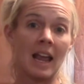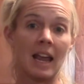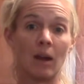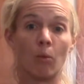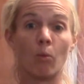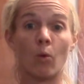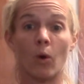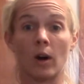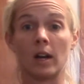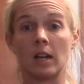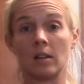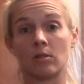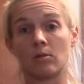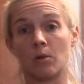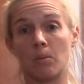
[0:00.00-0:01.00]
in
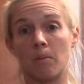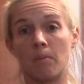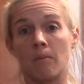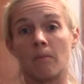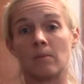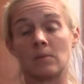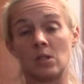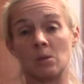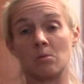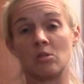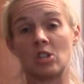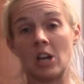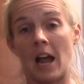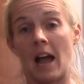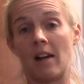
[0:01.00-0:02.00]
working through some
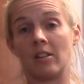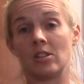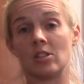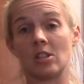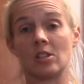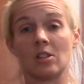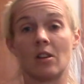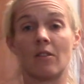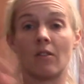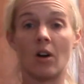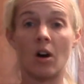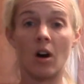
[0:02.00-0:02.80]
challenges of,